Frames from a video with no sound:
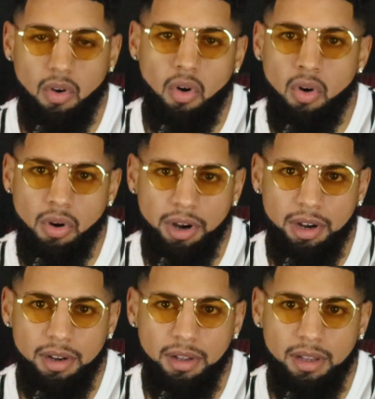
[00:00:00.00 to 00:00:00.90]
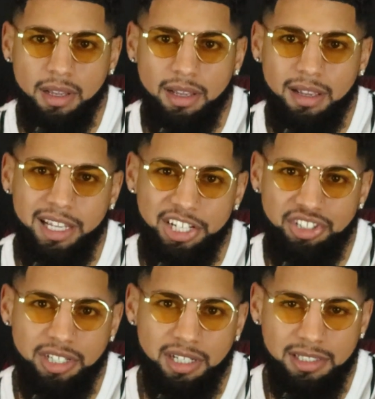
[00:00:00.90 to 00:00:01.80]
Or Is
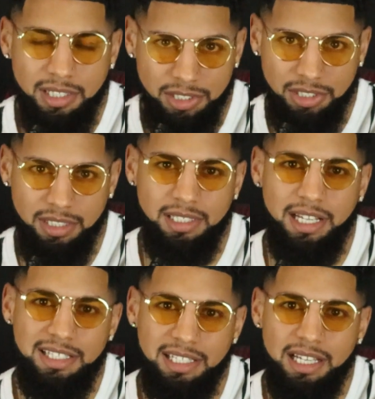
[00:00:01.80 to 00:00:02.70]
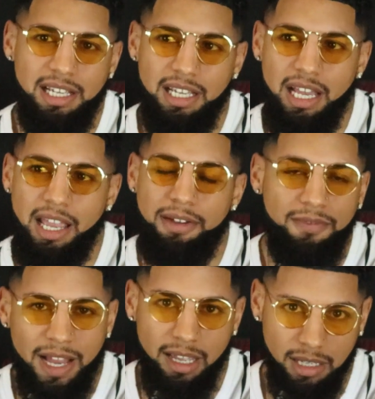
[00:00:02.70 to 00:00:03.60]
she contentious? Is it a
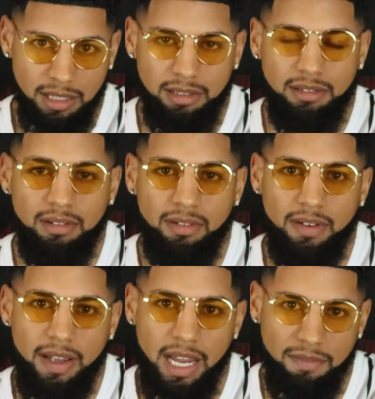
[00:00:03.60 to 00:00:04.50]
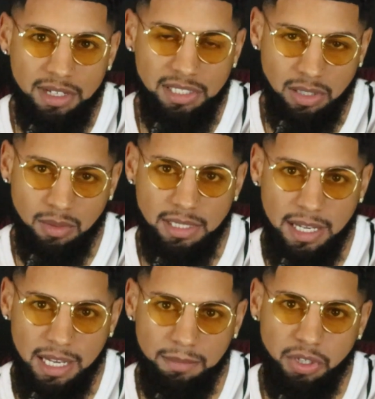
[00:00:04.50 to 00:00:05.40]
fight every single
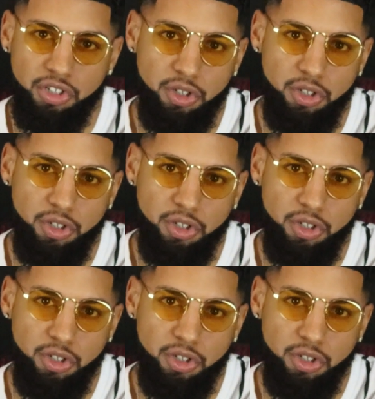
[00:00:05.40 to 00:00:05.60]
time